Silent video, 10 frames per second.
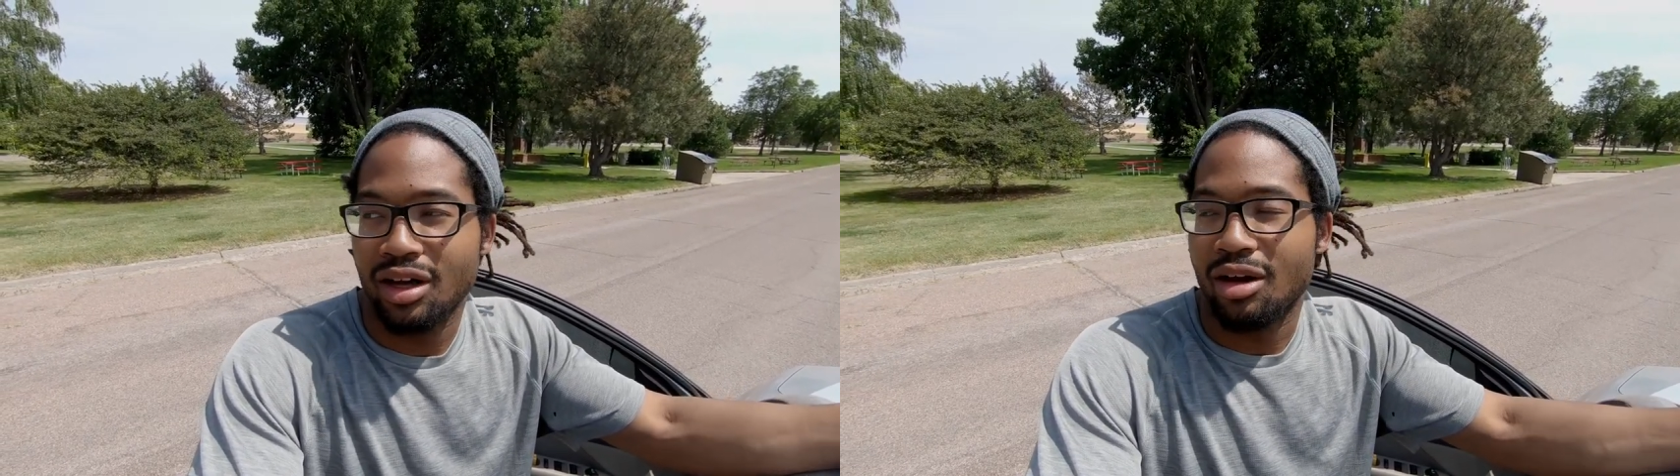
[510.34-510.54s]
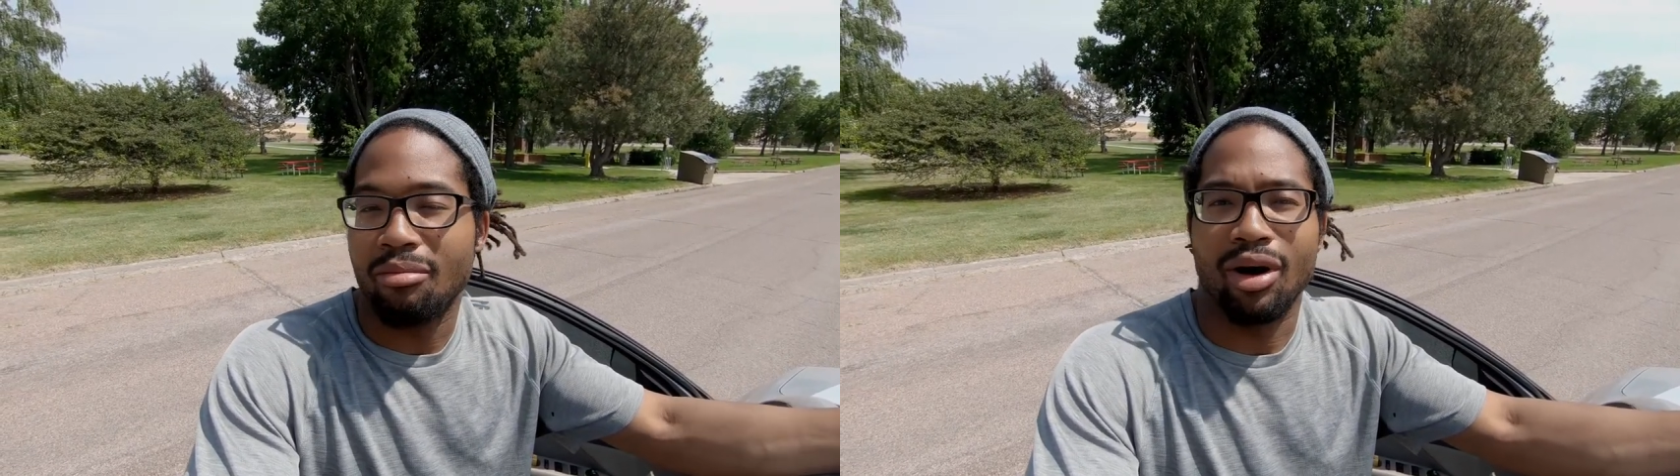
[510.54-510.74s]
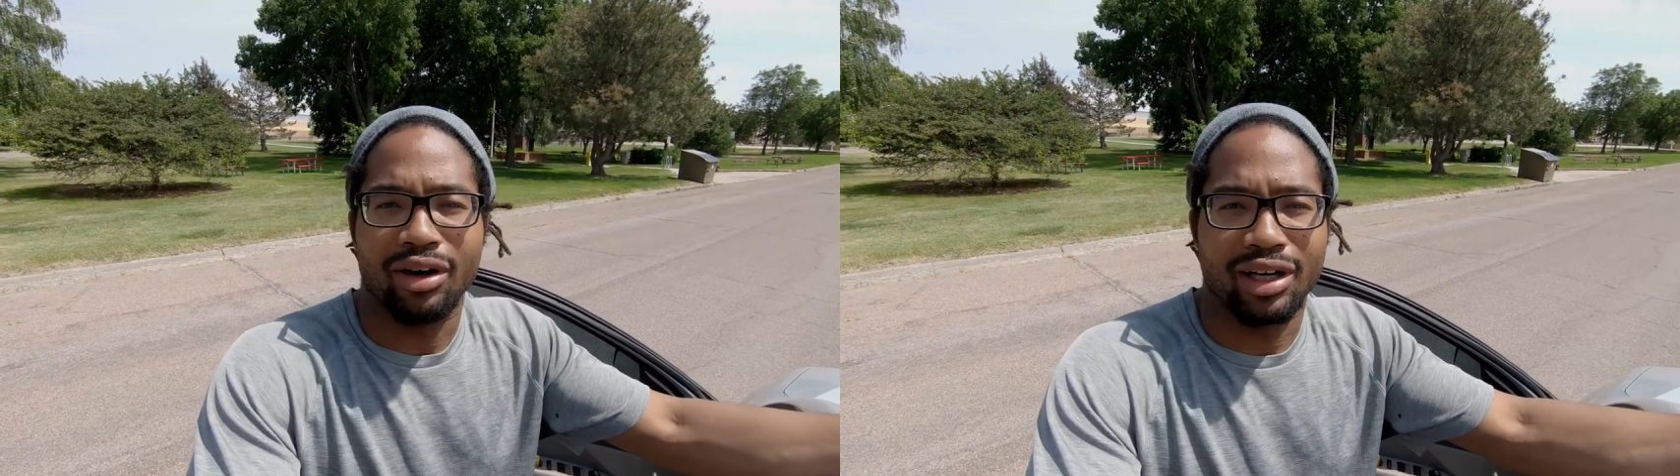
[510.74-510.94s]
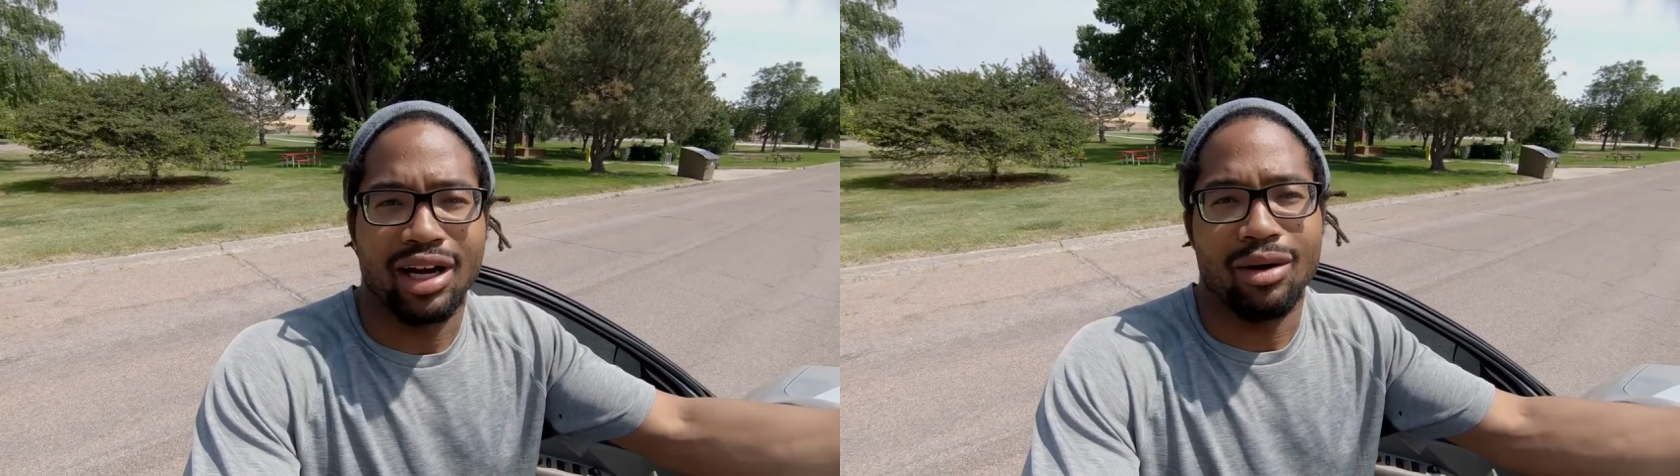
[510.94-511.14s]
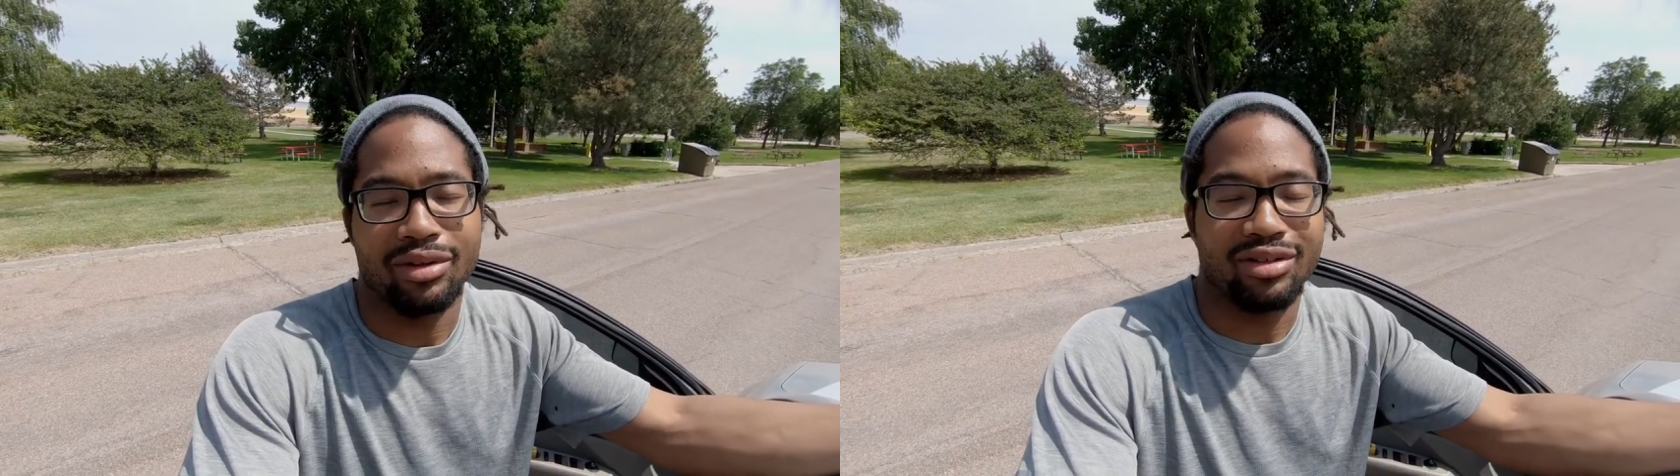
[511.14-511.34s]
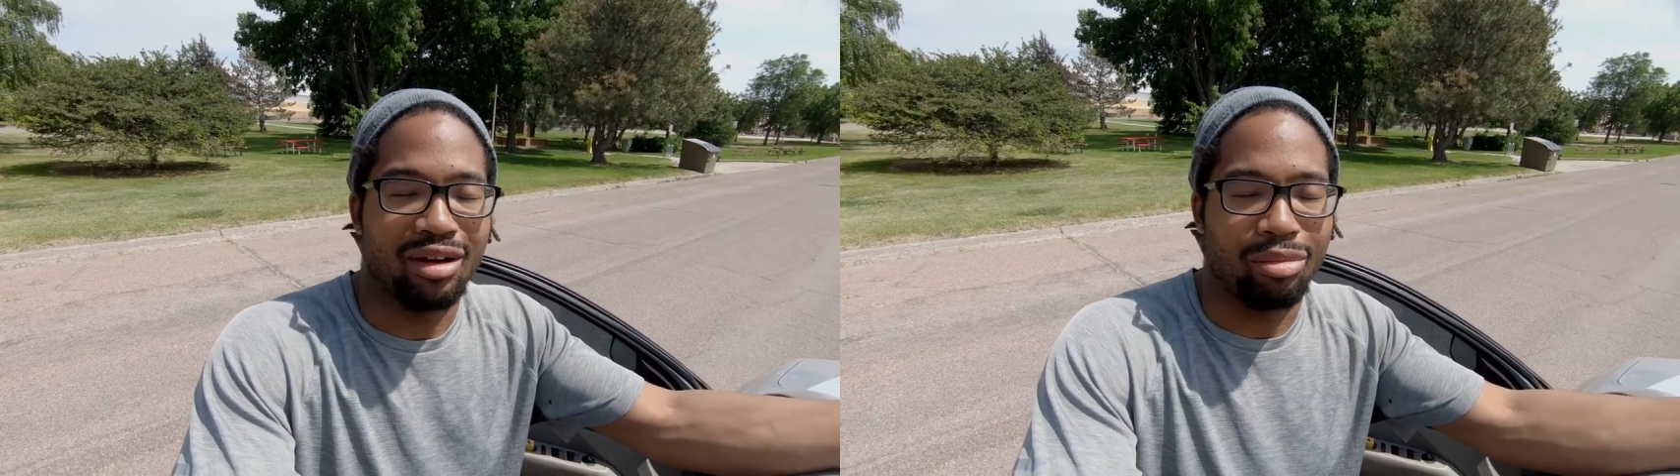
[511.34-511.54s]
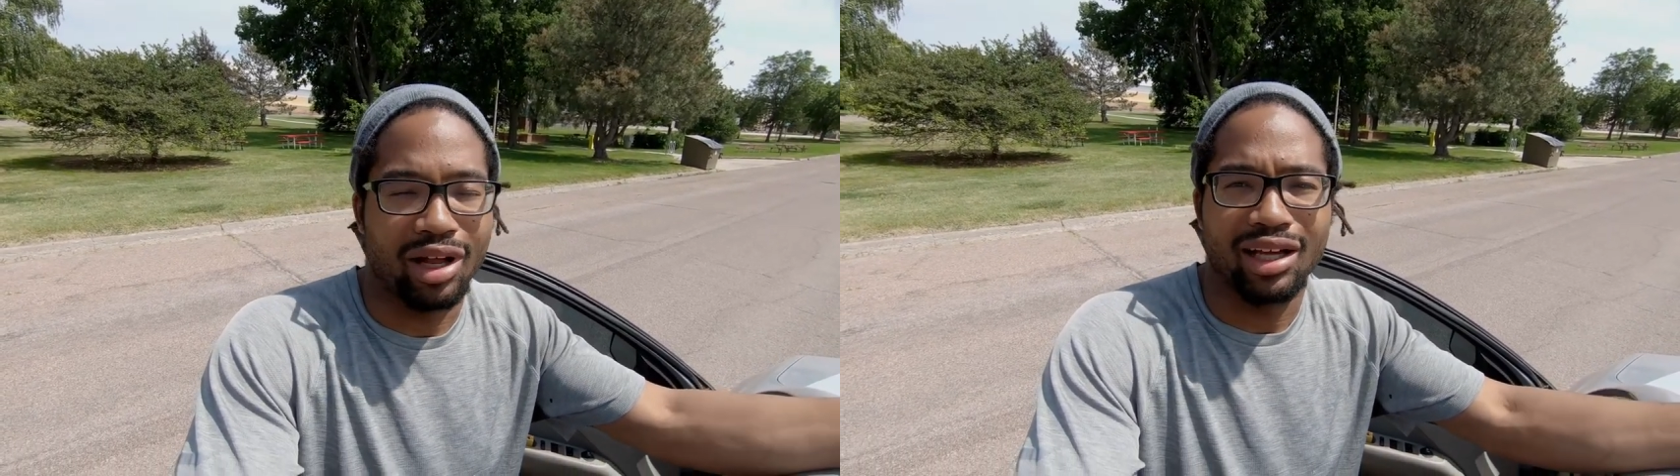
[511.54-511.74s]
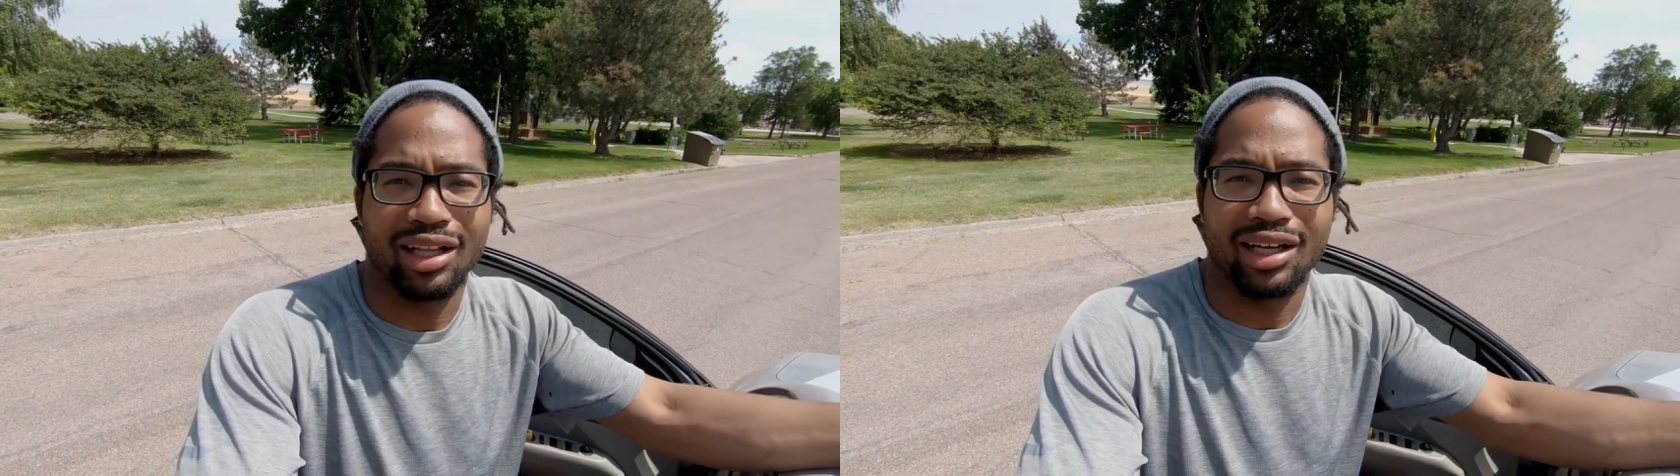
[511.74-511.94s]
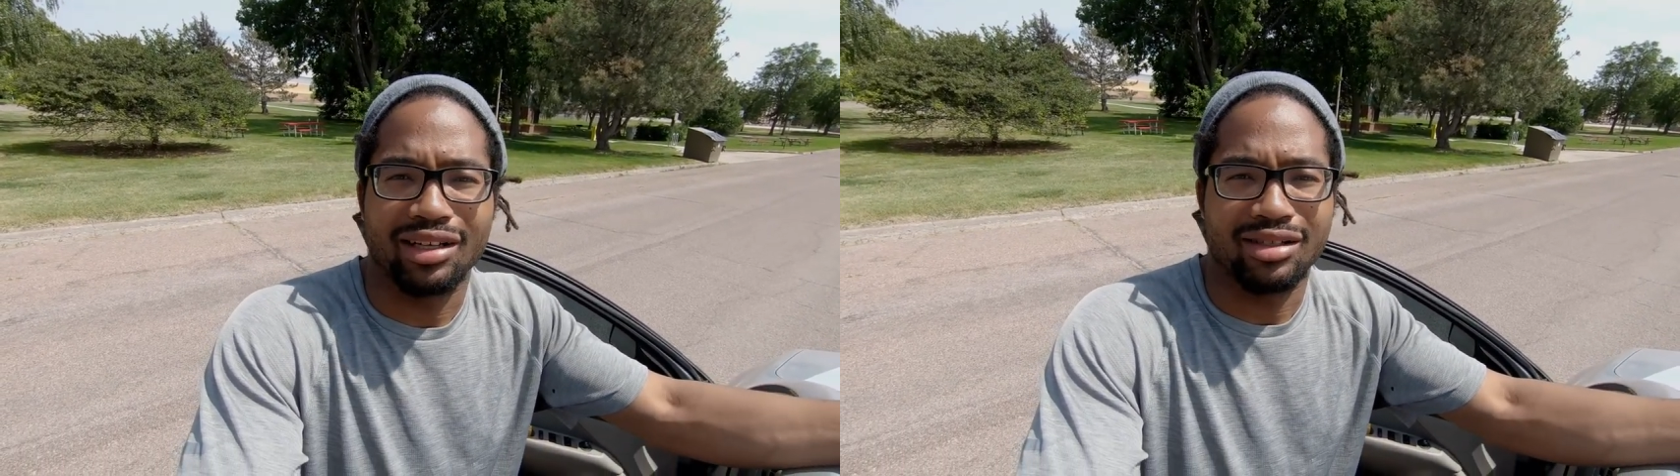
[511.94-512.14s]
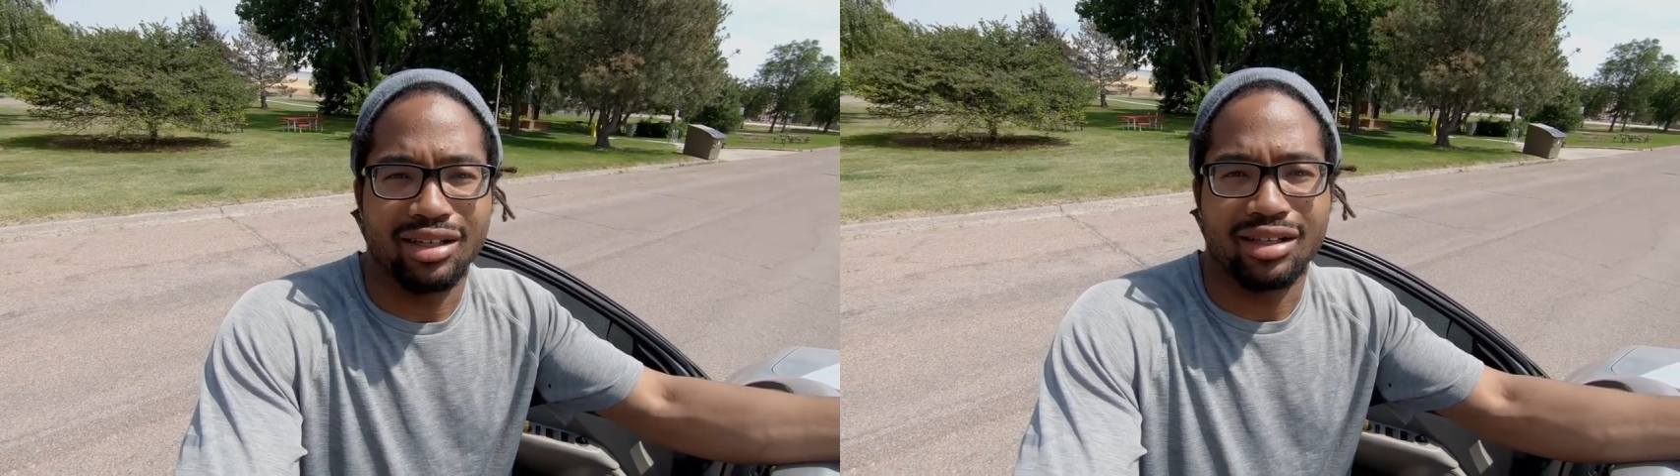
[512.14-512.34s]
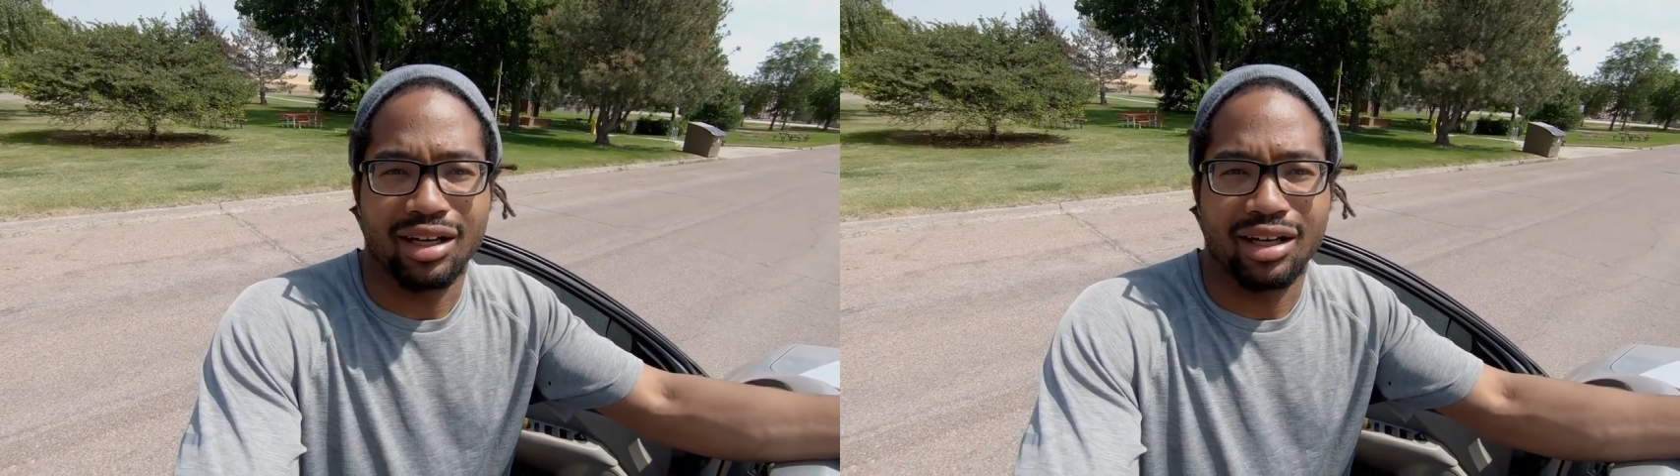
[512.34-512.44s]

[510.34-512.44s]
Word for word: market, I would say probably like a six